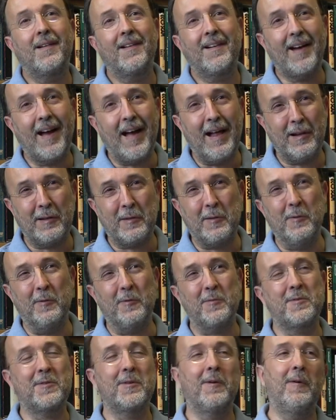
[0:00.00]

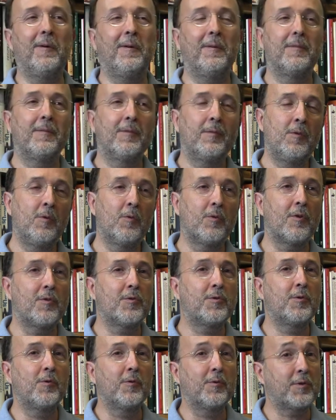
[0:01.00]
calculus or
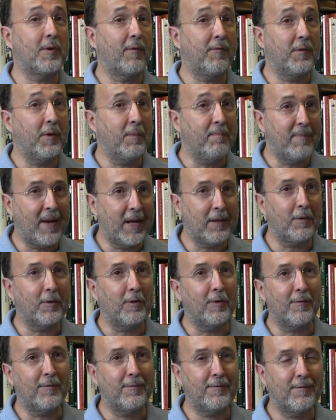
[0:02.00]
Newton's use of the
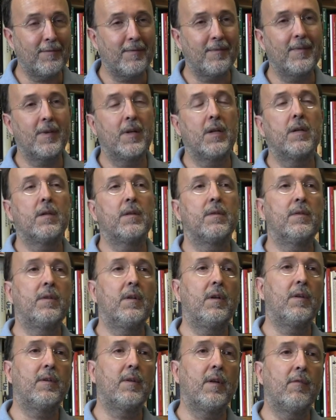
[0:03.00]
method of
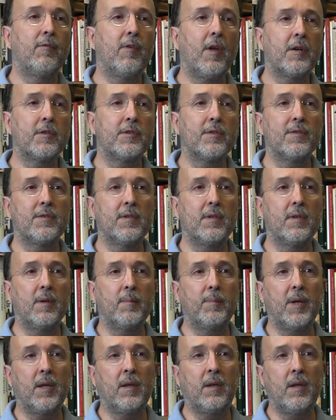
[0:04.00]
series and fluxions in the
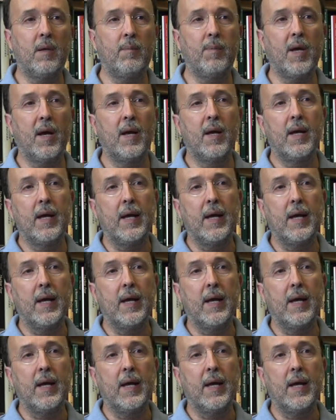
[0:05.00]
Principia